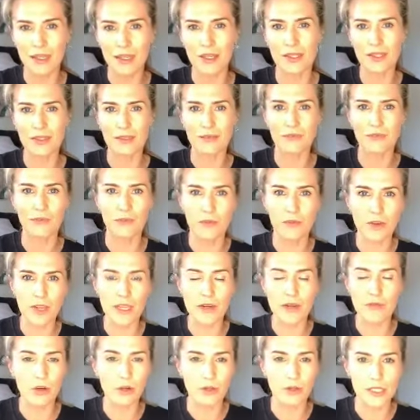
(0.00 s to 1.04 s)
And because a
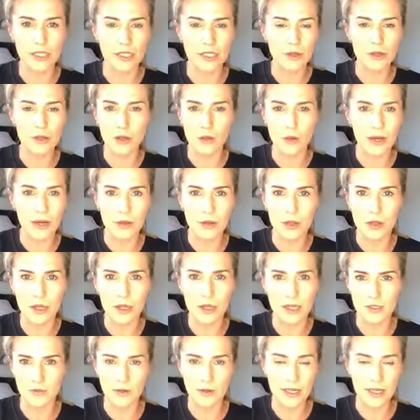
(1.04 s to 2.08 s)
three-year-old, I don't know how you
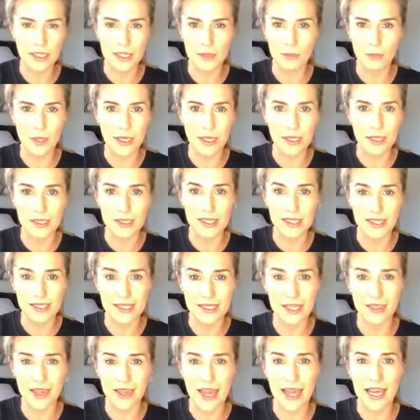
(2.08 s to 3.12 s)
guys find it,
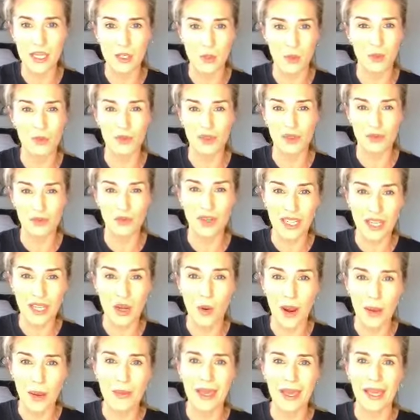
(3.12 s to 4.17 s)
he's at that age where he's really
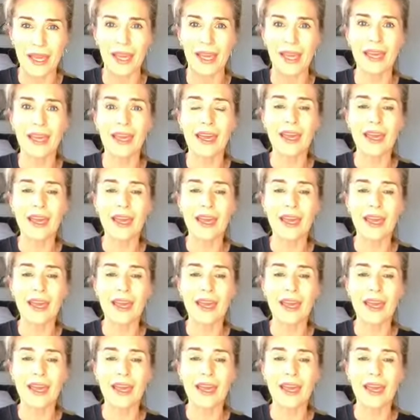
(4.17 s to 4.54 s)
quite picky.